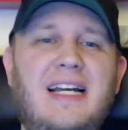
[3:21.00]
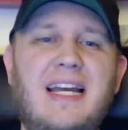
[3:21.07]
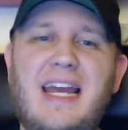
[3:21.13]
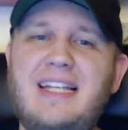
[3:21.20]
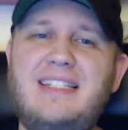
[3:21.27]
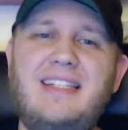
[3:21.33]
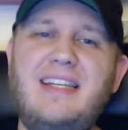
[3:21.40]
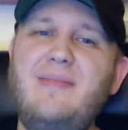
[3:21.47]

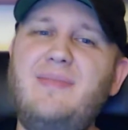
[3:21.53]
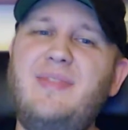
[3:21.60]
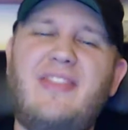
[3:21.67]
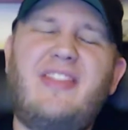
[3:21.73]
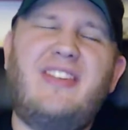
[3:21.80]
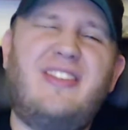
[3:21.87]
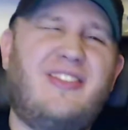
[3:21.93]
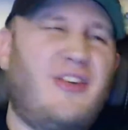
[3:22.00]
it seems
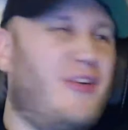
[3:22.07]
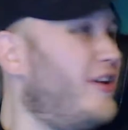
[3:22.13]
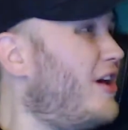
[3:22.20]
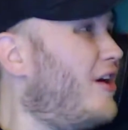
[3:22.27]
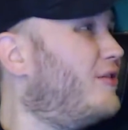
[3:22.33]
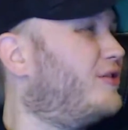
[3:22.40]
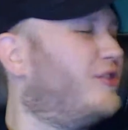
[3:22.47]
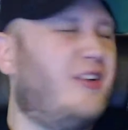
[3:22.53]
that the
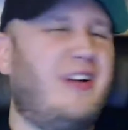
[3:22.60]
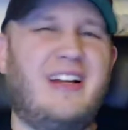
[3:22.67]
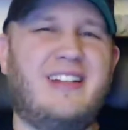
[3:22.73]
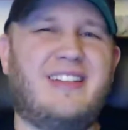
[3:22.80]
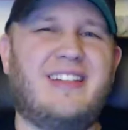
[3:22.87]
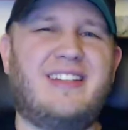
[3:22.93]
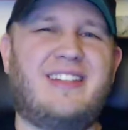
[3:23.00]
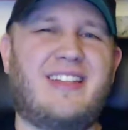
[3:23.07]
studio took a
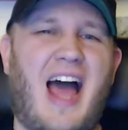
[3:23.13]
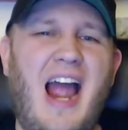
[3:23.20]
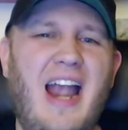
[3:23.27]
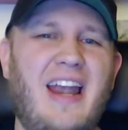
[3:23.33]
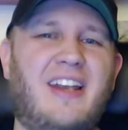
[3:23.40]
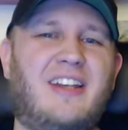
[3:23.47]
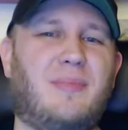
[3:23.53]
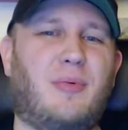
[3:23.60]

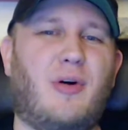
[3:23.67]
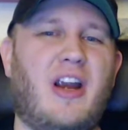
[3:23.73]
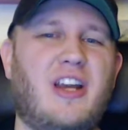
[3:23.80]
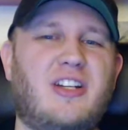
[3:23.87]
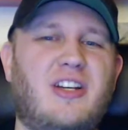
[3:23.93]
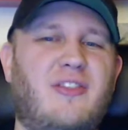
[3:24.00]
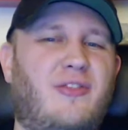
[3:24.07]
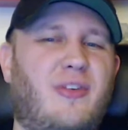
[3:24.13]
design
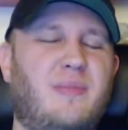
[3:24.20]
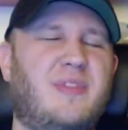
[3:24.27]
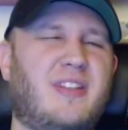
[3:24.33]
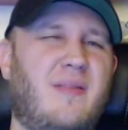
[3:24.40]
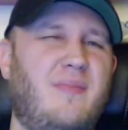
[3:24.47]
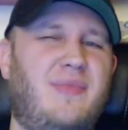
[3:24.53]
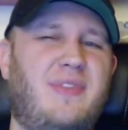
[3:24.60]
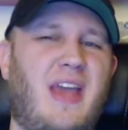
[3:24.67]
inspiration from some